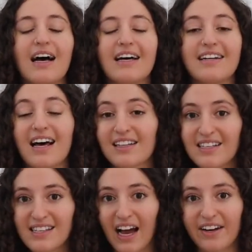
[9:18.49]
Another
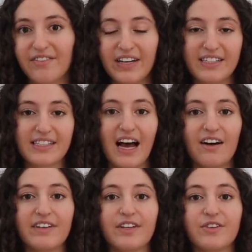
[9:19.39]
side effect is
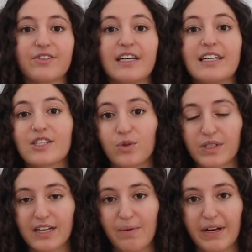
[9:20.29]
having a really sore
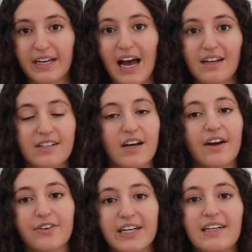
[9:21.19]
stomach and
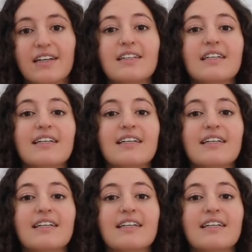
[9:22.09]
diarrhea.